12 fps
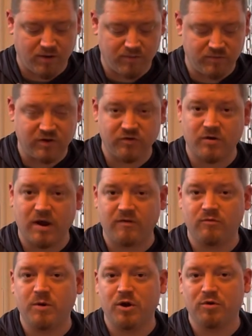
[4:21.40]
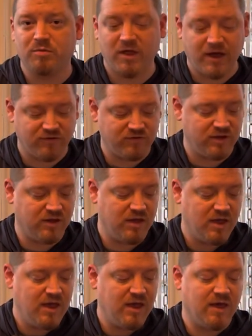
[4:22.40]
Discraft putter plastic,
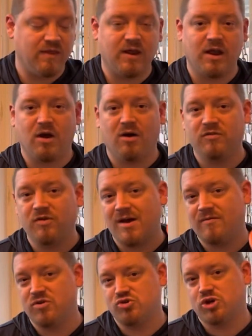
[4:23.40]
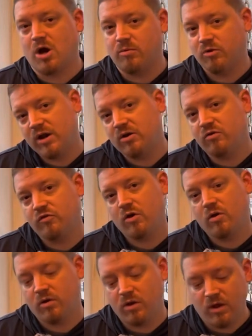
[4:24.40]
and then I also have a Jawbreaker
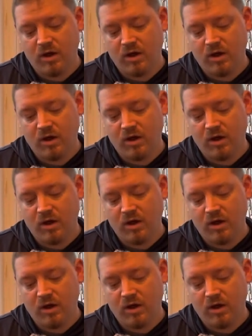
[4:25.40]
Zone.